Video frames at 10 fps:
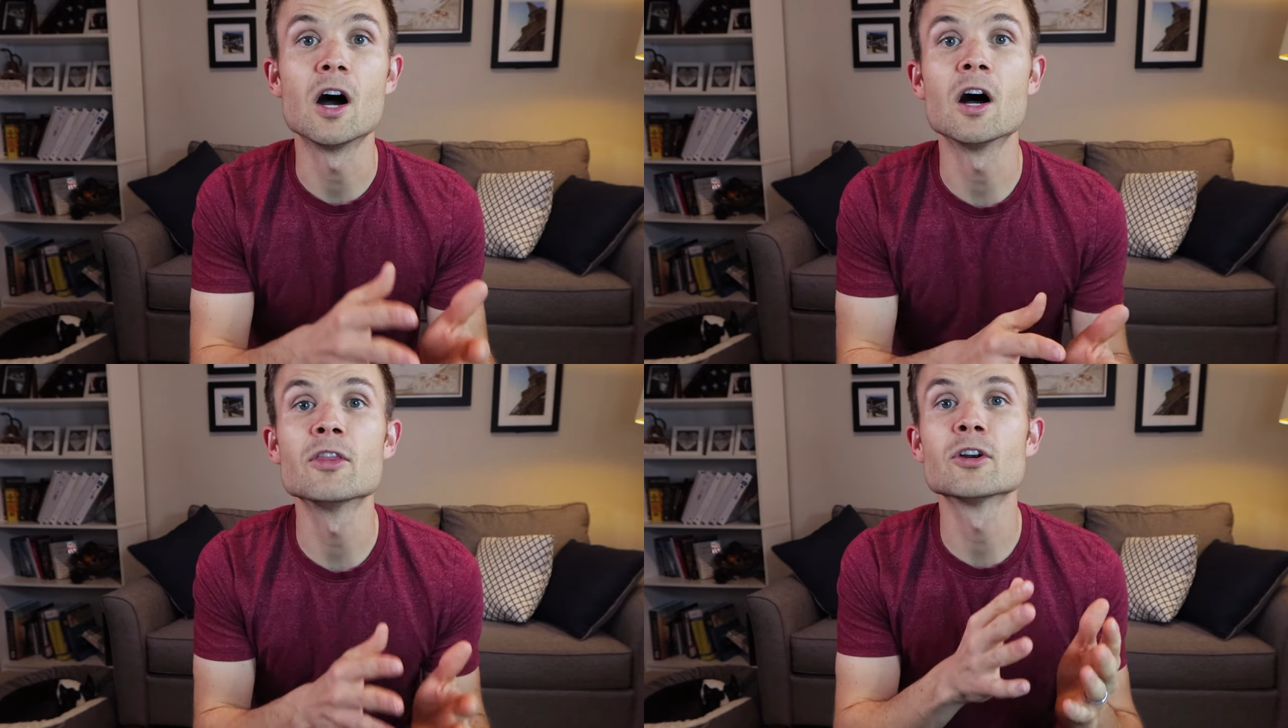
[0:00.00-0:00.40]

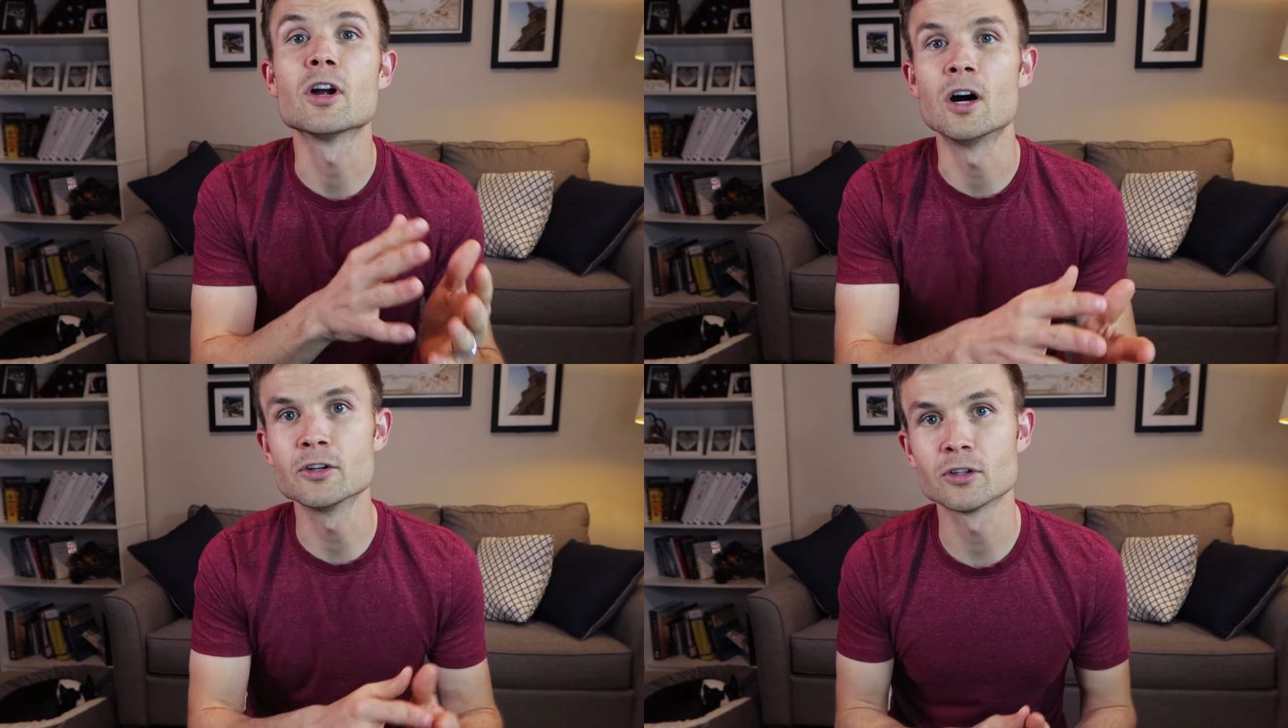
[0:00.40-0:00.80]

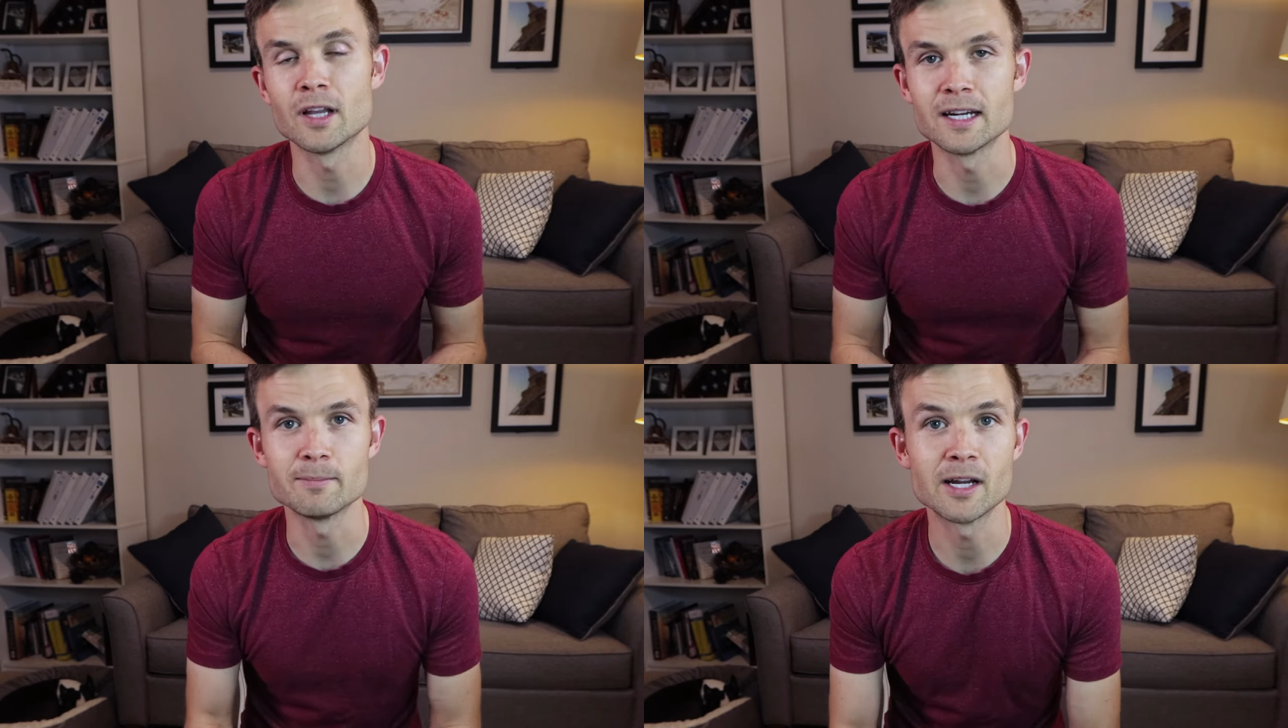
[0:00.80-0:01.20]
other
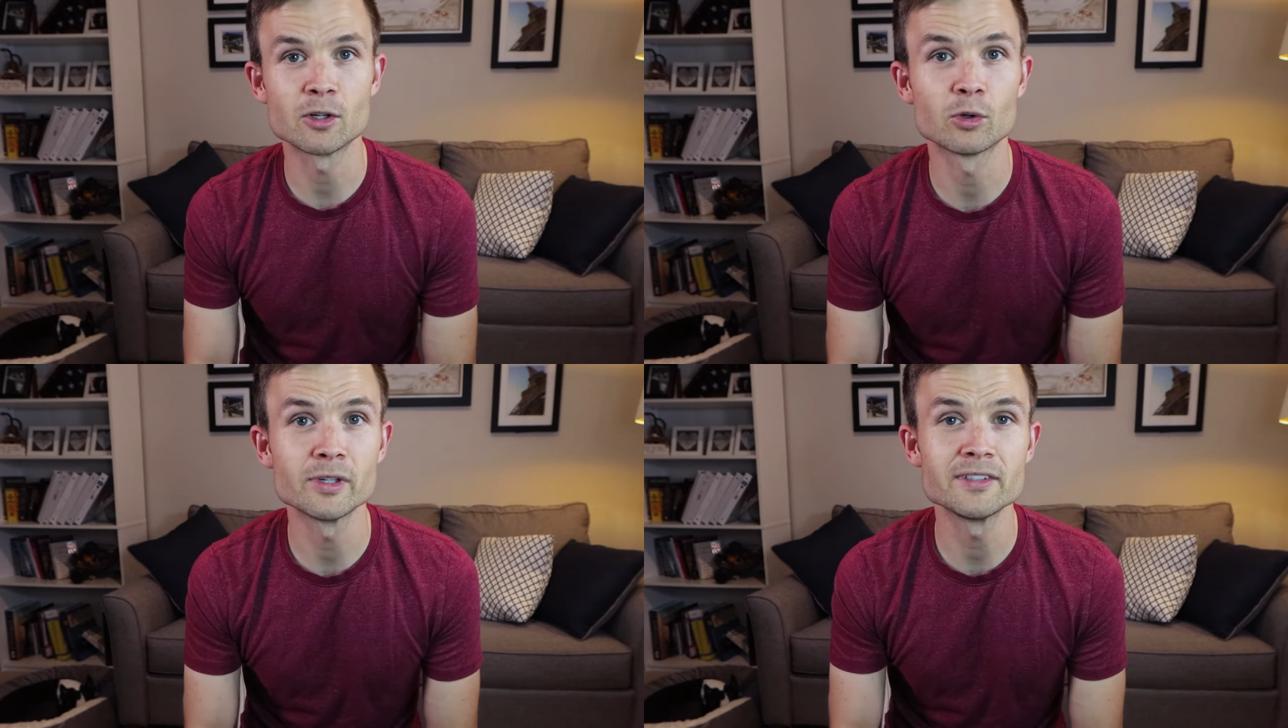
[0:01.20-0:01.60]
underlying
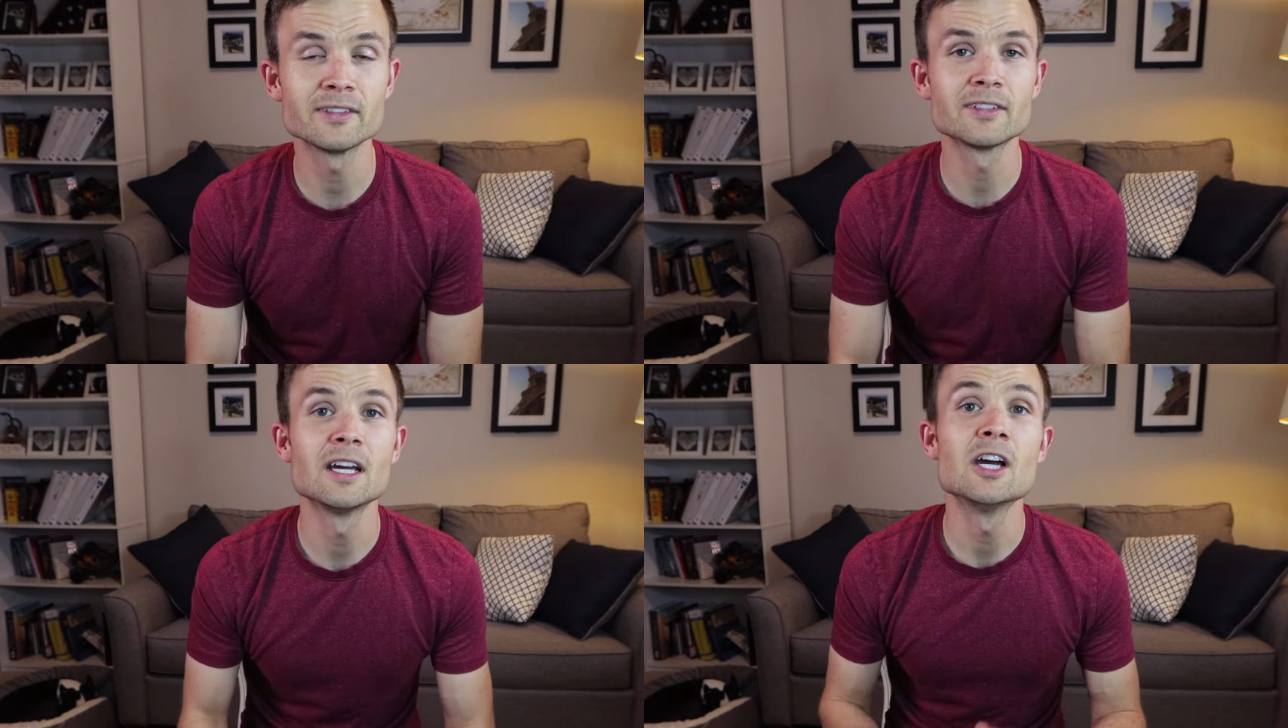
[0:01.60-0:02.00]
medical
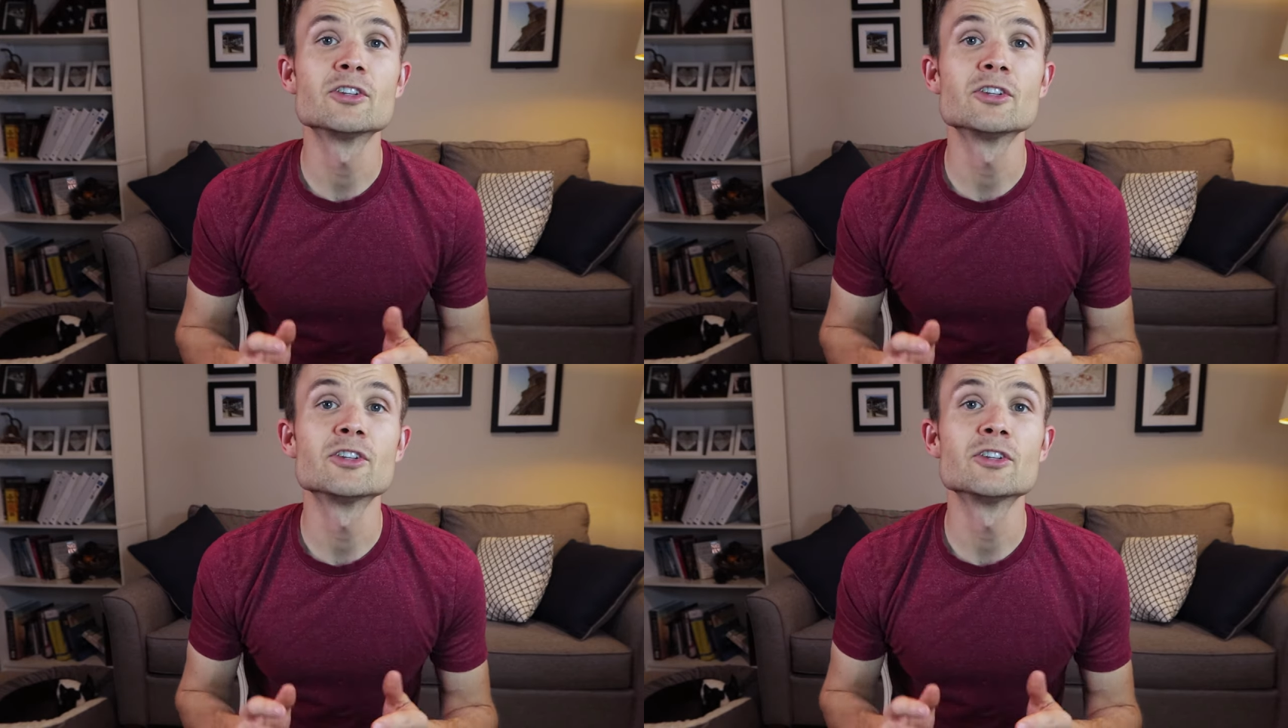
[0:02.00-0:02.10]
reasons.